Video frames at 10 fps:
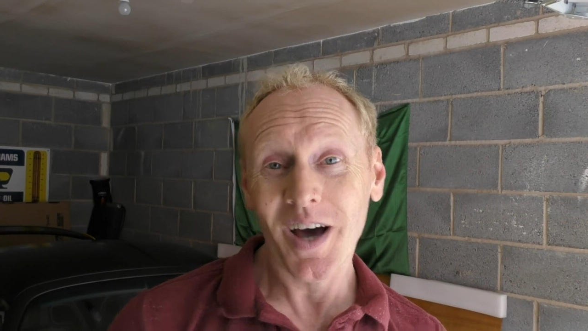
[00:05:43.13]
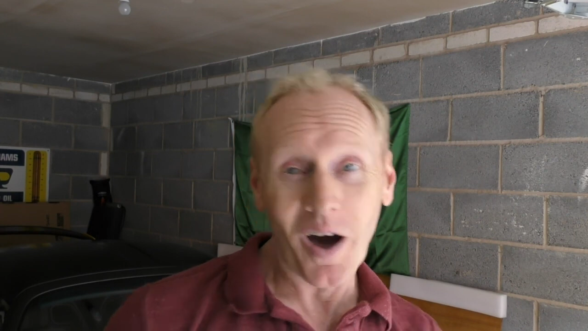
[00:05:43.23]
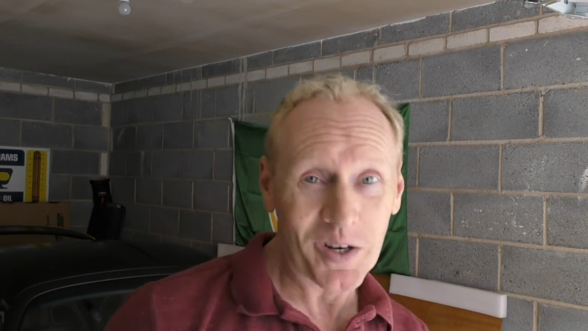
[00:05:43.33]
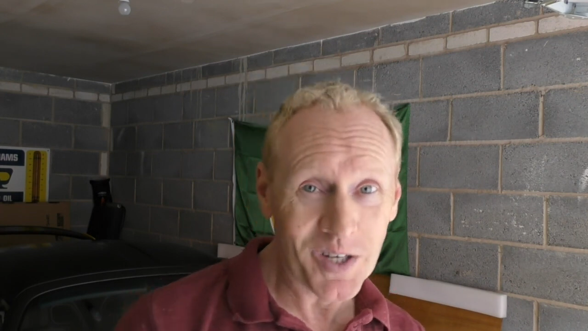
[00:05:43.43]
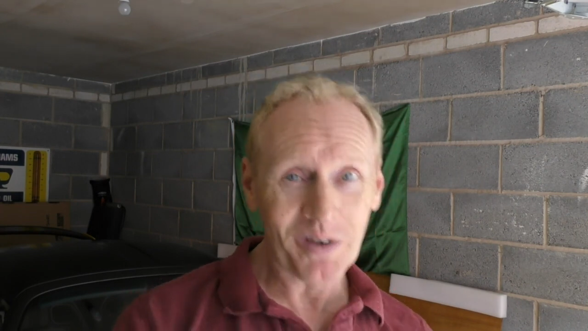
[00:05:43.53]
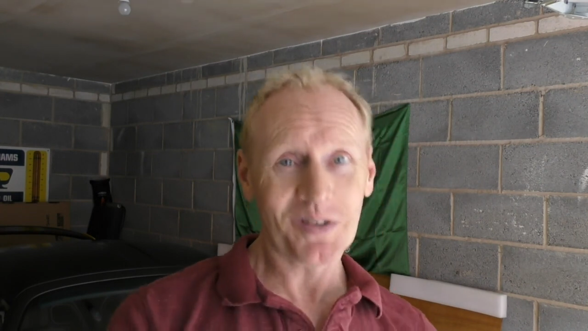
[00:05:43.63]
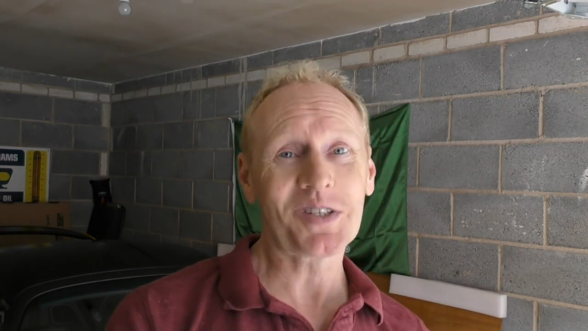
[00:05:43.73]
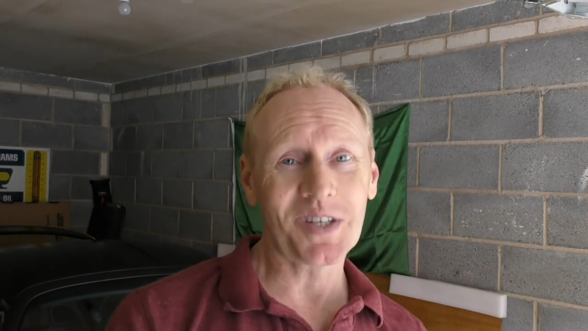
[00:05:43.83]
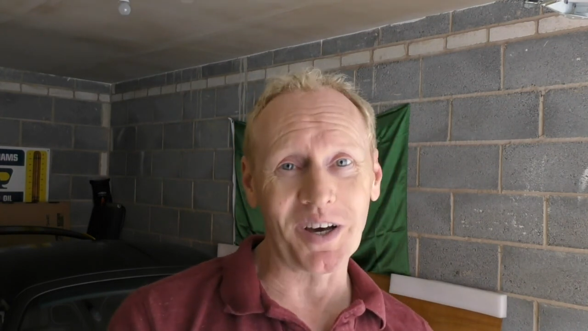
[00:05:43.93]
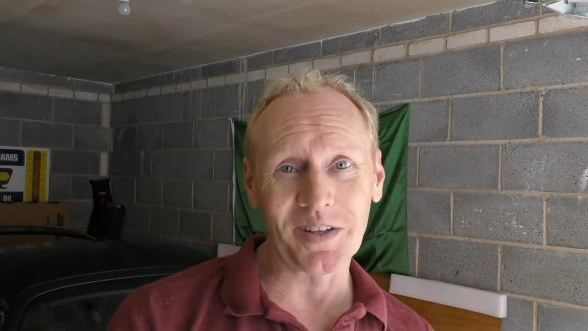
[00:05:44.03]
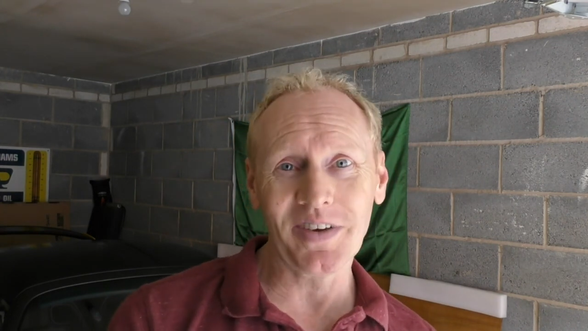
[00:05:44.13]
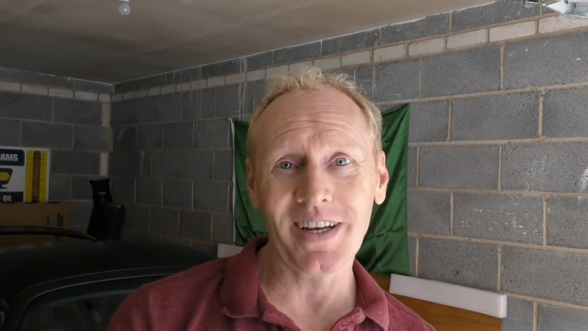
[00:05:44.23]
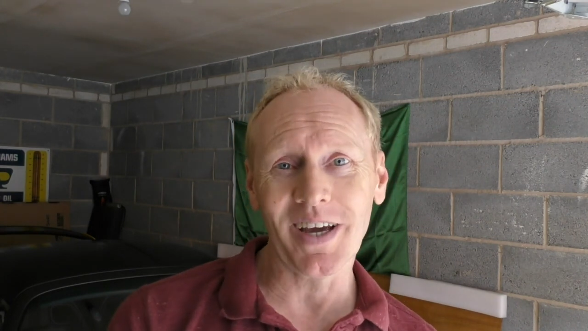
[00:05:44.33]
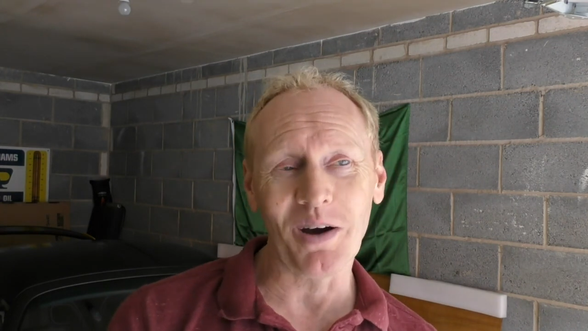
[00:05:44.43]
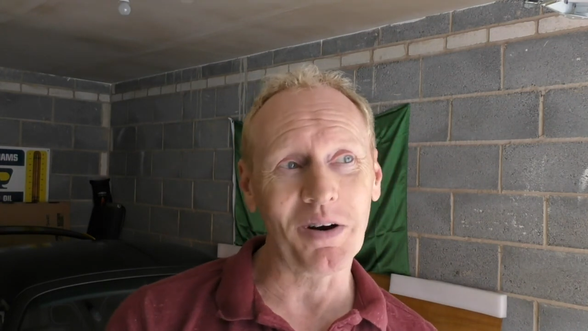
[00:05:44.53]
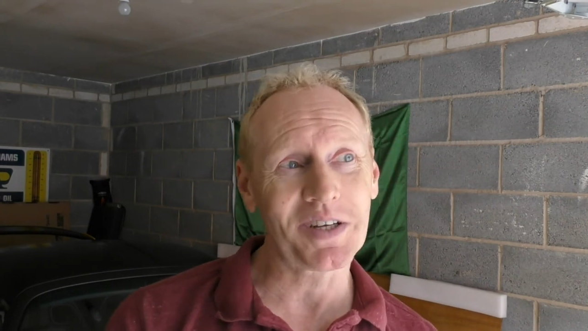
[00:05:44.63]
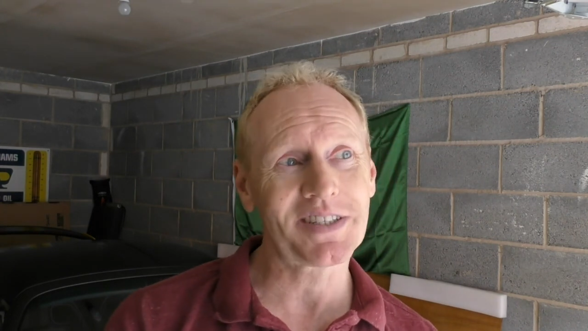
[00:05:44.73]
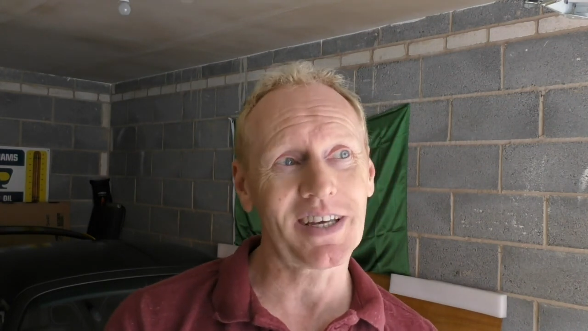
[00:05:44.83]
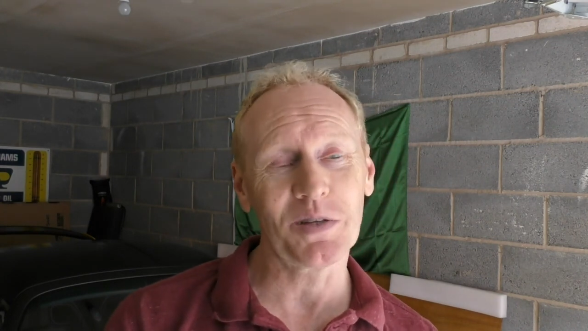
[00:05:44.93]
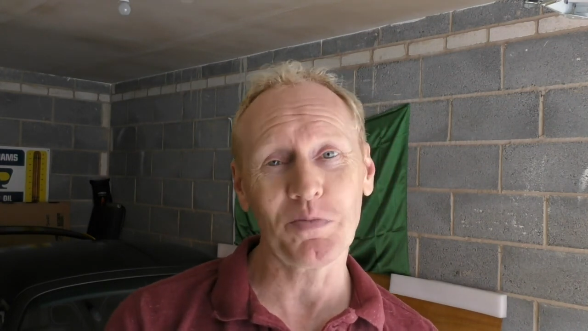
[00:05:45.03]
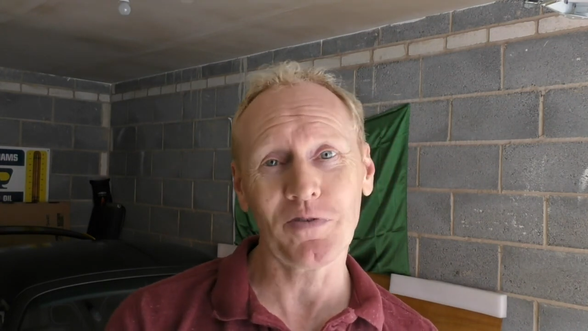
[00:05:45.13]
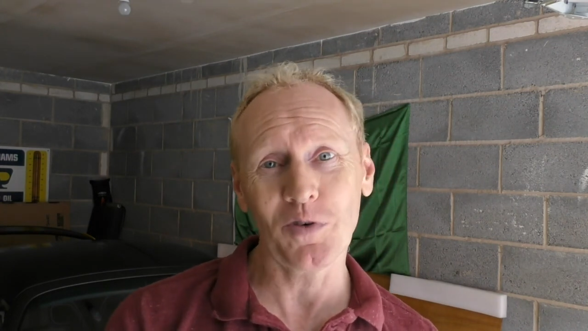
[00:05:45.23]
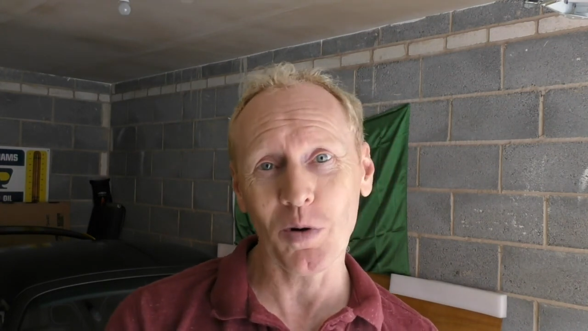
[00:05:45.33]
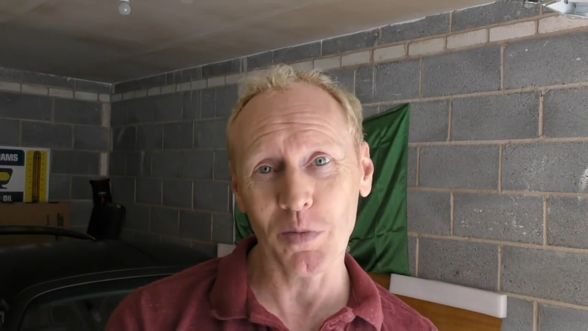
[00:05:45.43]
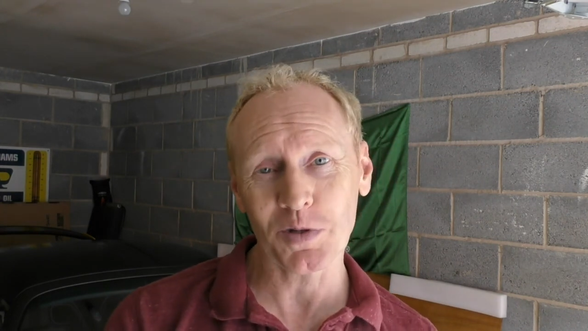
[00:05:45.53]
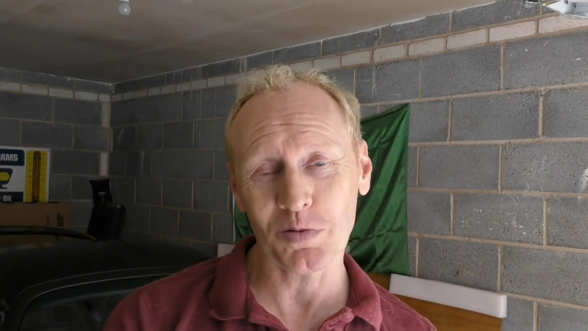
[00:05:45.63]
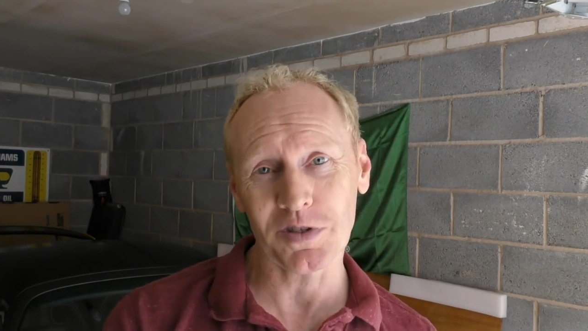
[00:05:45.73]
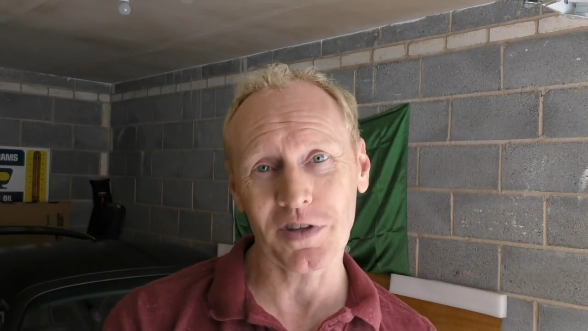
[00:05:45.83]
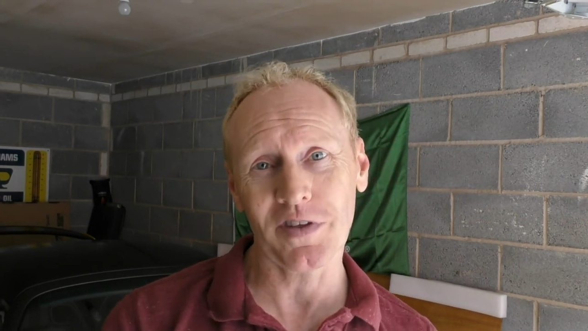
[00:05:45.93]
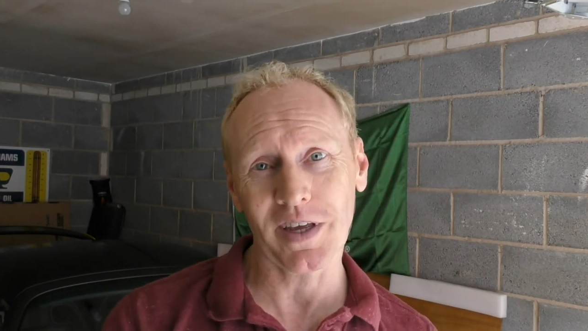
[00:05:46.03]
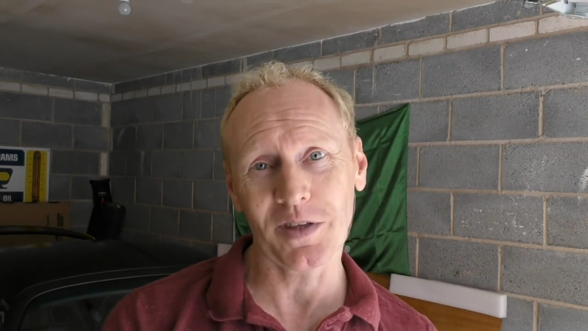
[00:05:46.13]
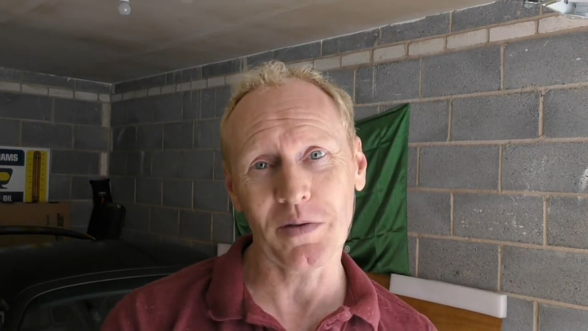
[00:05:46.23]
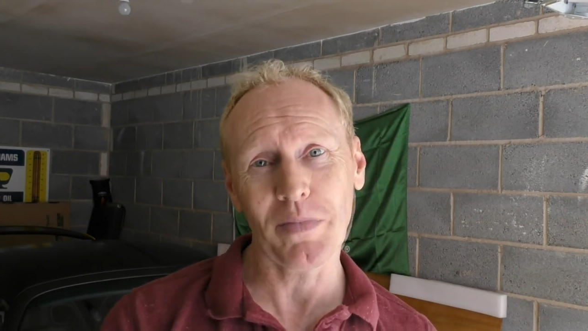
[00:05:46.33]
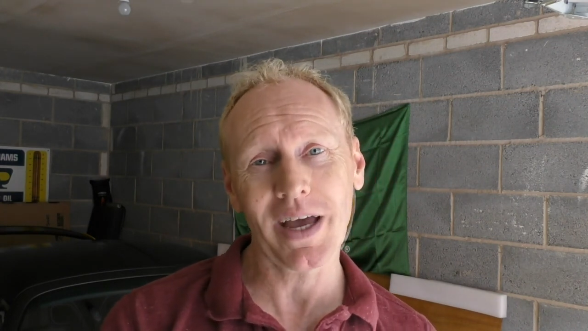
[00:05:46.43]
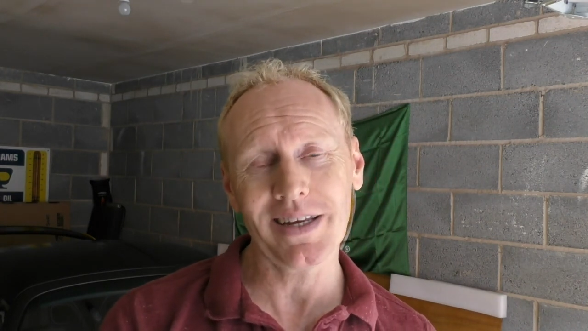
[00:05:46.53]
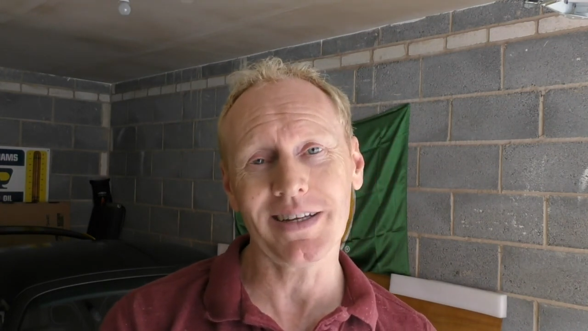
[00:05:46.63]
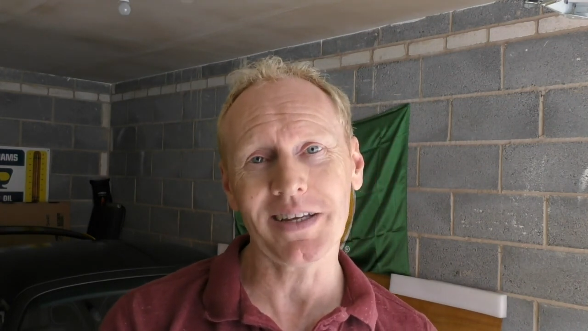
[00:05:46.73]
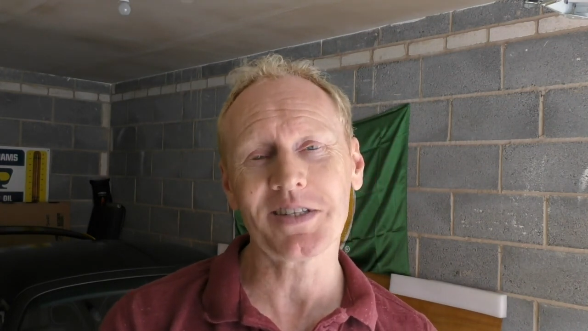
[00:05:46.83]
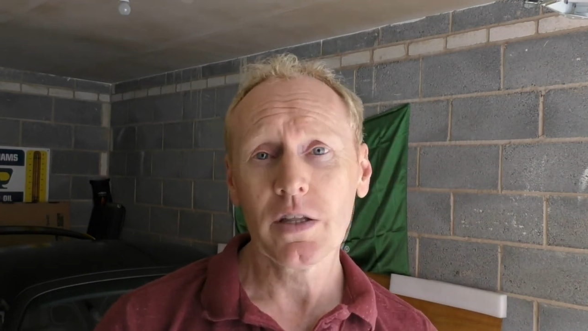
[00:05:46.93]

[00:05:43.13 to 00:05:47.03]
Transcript: I know at the start of the video I said the performance was the thing that made it.